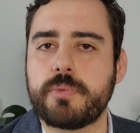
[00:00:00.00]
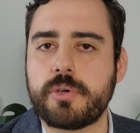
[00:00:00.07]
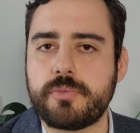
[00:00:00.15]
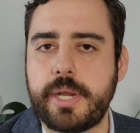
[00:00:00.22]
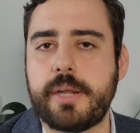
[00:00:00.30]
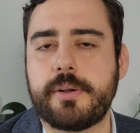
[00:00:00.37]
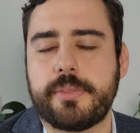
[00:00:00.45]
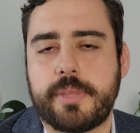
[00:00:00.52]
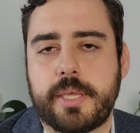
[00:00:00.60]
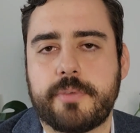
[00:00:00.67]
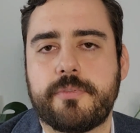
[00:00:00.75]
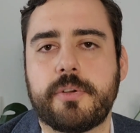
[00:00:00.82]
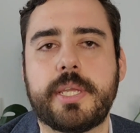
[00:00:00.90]
more rare,
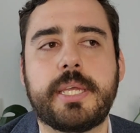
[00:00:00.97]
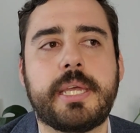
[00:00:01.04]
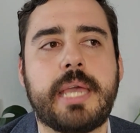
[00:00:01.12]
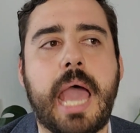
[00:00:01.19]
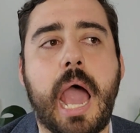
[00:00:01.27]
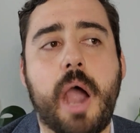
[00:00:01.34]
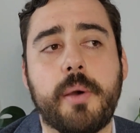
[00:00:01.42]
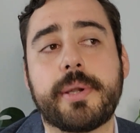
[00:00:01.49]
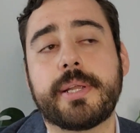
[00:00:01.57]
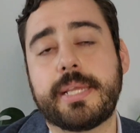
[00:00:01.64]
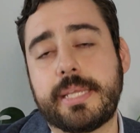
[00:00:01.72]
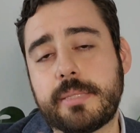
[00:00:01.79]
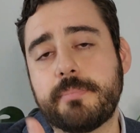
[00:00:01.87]
thankfully.
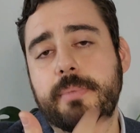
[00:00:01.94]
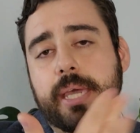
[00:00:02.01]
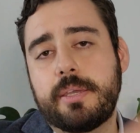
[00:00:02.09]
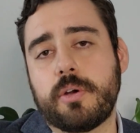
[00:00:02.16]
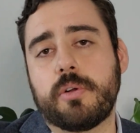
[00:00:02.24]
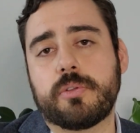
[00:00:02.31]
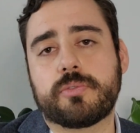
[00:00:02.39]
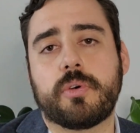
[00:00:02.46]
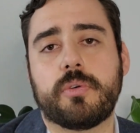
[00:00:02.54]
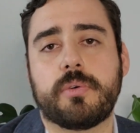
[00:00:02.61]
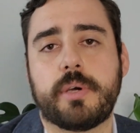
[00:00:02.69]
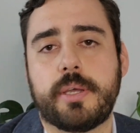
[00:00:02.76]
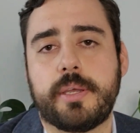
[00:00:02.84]
However, it may
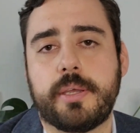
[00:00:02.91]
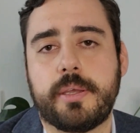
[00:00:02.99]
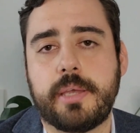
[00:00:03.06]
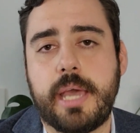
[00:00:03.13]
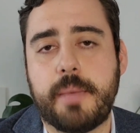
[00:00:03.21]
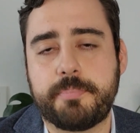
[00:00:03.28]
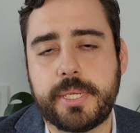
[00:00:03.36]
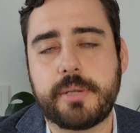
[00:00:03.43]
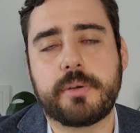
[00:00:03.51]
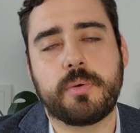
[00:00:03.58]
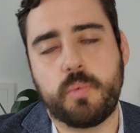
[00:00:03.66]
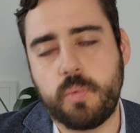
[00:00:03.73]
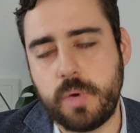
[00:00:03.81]
also
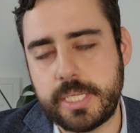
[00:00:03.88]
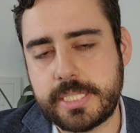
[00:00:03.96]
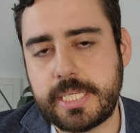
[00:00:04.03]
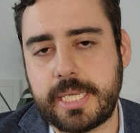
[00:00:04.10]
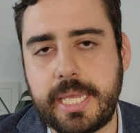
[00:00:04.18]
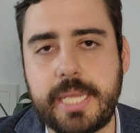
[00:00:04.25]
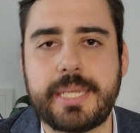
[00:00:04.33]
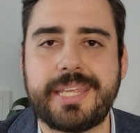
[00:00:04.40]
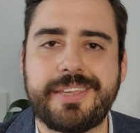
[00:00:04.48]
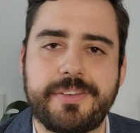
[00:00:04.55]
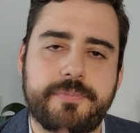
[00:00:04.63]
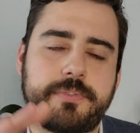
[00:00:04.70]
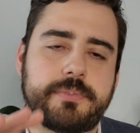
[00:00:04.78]
appear once again
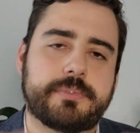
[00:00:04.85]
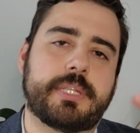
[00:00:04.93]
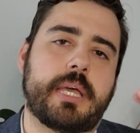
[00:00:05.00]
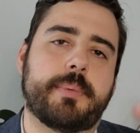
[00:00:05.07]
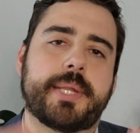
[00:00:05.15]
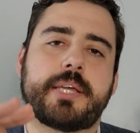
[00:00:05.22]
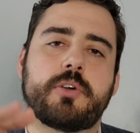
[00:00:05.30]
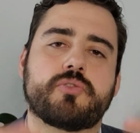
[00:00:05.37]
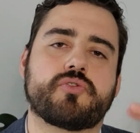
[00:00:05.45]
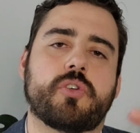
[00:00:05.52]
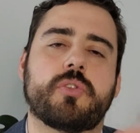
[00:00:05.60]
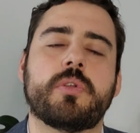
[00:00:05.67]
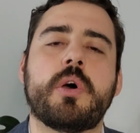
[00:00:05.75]
if diabetic
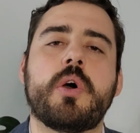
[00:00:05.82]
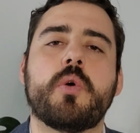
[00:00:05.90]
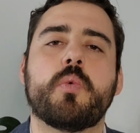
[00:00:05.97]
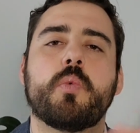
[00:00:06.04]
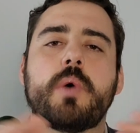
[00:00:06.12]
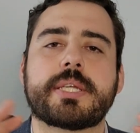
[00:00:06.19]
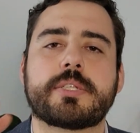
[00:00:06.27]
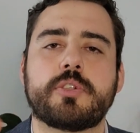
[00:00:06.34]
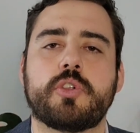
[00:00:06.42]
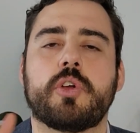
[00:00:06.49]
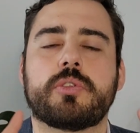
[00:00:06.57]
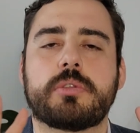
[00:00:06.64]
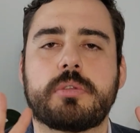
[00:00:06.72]
control was
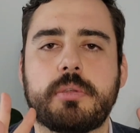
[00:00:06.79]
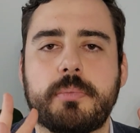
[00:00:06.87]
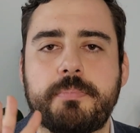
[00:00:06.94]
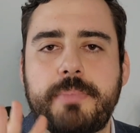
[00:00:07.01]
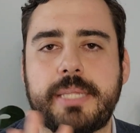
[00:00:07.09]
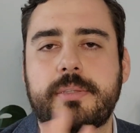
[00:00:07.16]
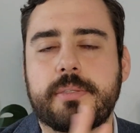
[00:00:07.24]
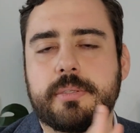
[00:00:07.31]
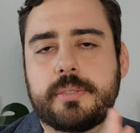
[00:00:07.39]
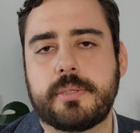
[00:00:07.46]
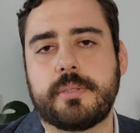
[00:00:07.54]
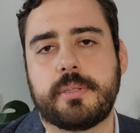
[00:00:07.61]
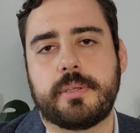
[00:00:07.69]
not met
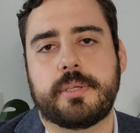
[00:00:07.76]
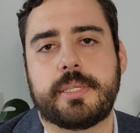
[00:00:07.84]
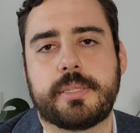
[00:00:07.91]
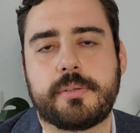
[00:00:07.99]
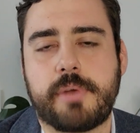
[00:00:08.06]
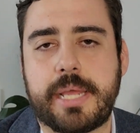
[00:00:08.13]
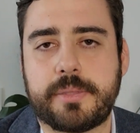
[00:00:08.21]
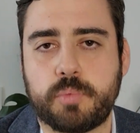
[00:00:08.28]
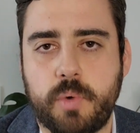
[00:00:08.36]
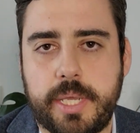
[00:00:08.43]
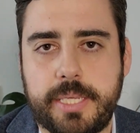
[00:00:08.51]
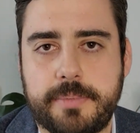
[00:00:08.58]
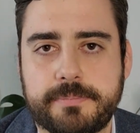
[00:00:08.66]
in the right
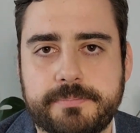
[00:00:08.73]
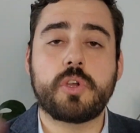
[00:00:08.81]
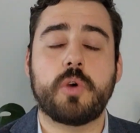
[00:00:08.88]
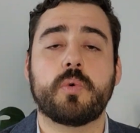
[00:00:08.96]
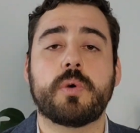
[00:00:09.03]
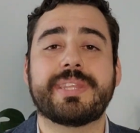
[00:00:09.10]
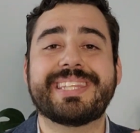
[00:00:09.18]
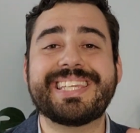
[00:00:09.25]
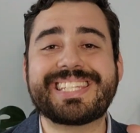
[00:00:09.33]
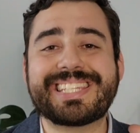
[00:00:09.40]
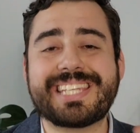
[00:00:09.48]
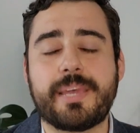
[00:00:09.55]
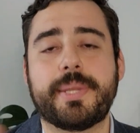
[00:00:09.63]
way. So these
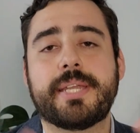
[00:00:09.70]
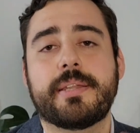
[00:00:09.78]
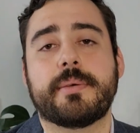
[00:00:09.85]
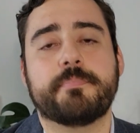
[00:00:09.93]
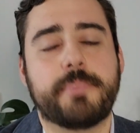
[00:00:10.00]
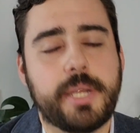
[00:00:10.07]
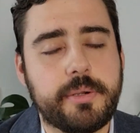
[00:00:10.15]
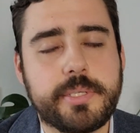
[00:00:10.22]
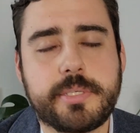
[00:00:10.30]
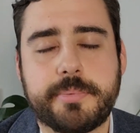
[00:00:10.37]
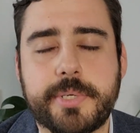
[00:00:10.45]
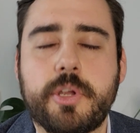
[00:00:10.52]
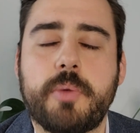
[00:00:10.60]
7 very
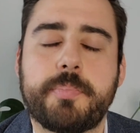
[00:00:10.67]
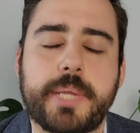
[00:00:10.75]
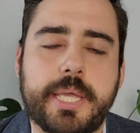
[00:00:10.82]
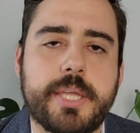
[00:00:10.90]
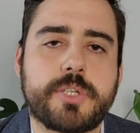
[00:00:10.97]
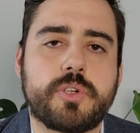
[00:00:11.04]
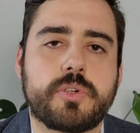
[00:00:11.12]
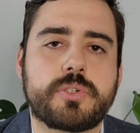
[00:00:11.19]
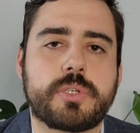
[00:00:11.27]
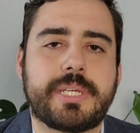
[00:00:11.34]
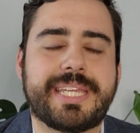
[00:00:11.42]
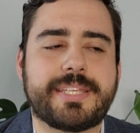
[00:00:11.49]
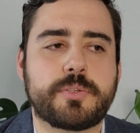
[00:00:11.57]
severe complications
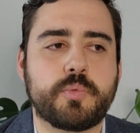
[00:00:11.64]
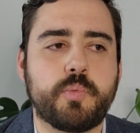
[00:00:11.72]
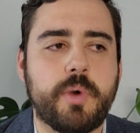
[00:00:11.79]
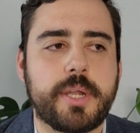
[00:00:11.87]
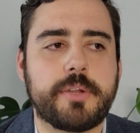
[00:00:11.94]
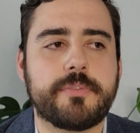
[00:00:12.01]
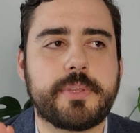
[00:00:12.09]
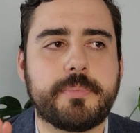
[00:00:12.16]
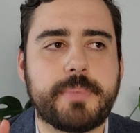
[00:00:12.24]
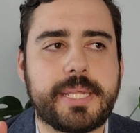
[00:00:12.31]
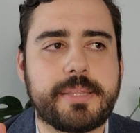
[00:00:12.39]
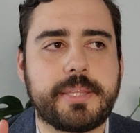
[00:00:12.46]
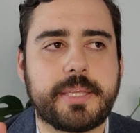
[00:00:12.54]
is one of the
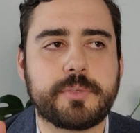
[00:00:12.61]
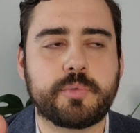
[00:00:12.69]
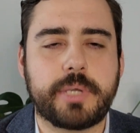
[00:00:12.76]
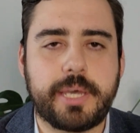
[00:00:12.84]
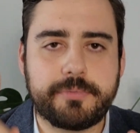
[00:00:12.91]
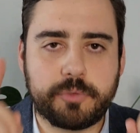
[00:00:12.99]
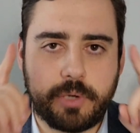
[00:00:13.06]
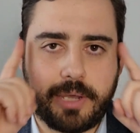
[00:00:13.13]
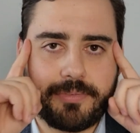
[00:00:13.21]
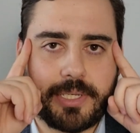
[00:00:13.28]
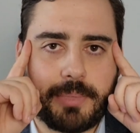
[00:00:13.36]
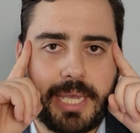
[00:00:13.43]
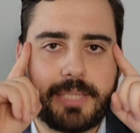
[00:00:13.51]
main things we have to have
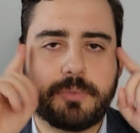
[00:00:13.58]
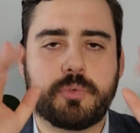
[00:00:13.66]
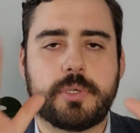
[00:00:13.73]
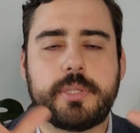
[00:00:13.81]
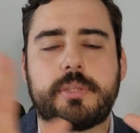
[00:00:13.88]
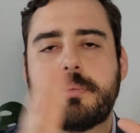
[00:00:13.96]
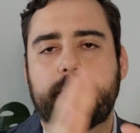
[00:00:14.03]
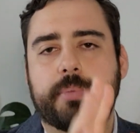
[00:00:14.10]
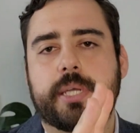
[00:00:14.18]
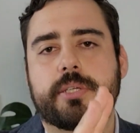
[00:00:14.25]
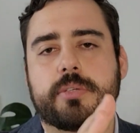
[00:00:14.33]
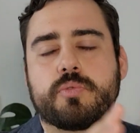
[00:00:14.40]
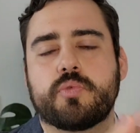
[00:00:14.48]
in mind with
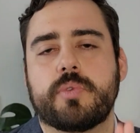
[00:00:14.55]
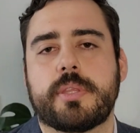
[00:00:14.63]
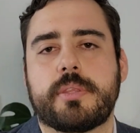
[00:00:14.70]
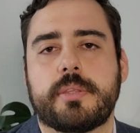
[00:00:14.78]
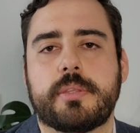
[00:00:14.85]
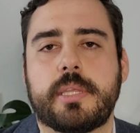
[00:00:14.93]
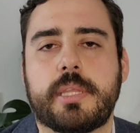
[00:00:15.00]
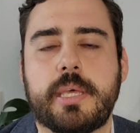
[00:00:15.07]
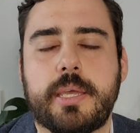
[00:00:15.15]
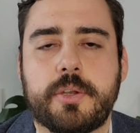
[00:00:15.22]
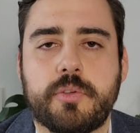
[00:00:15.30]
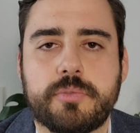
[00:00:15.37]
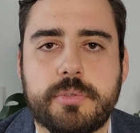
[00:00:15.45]
patients with the
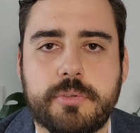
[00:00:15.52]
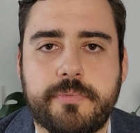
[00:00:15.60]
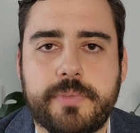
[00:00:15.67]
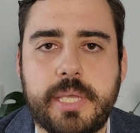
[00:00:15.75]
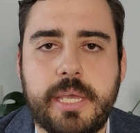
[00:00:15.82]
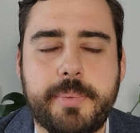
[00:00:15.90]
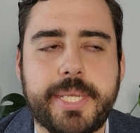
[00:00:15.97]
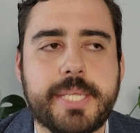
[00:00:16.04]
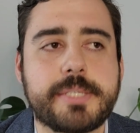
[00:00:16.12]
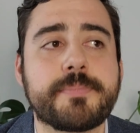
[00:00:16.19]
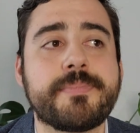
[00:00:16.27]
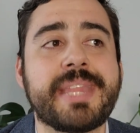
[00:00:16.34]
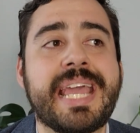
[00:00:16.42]
diagnosis of
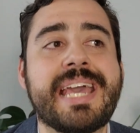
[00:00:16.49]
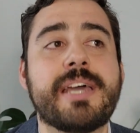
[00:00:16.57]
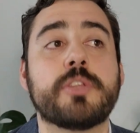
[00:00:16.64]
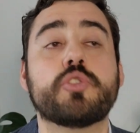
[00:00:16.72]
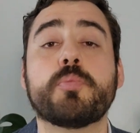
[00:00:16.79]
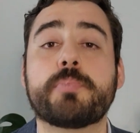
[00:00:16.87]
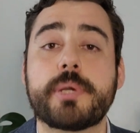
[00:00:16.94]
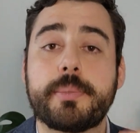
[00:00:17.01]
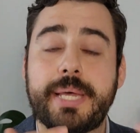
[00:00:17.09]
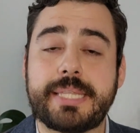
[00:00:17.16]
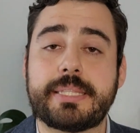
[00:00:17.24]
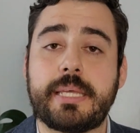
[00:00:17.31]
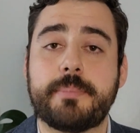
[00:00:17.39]
diabetes, to
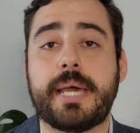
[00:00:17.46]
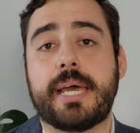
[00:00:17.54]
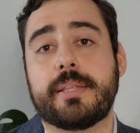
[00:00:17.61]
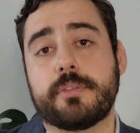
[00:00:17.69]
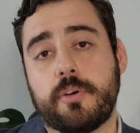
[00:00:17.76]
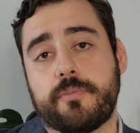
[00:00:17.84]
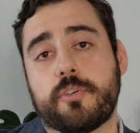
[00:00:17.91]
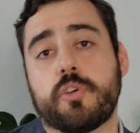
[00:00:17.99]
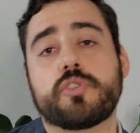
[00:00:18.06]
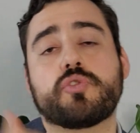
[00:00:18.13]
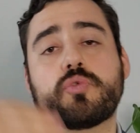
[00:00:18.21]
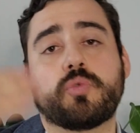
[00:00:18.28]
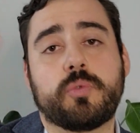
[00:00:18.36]
prevent them and of
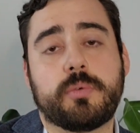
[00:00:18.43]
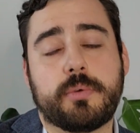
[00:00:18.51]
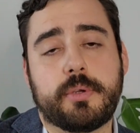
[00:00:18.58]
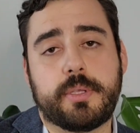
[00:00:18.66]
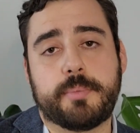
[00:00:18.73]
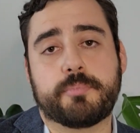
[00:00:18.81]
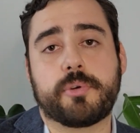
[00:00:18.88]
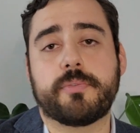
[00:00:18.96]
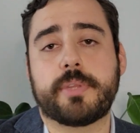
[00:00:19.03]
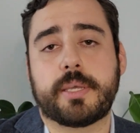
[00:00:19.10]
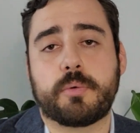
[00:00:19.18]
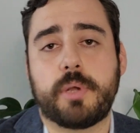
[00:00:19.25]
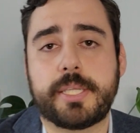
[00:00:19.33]
course to improve
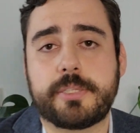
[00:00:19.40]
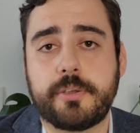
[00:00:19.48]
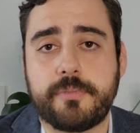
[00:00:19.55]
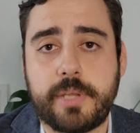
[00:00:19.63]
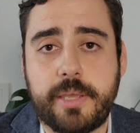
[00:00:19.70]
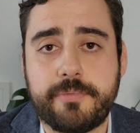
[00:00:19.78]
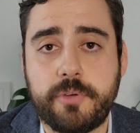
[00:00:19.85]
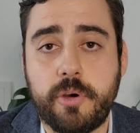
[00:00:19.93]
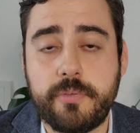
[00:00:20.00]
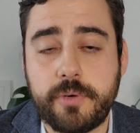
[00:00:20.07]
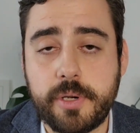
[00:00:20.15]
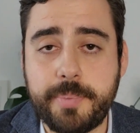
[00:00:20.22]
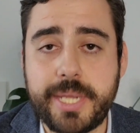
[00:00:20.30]
the quality of life
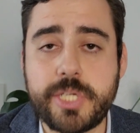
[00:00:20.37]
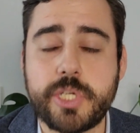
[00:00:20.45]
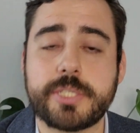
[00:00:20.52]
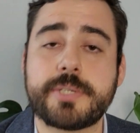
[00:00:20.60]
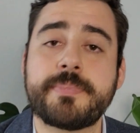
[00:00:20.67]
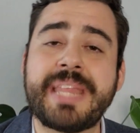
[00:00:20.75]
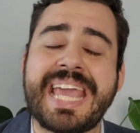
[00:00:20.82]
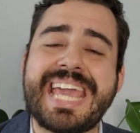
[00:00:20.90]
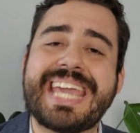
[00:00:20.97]
of our patients.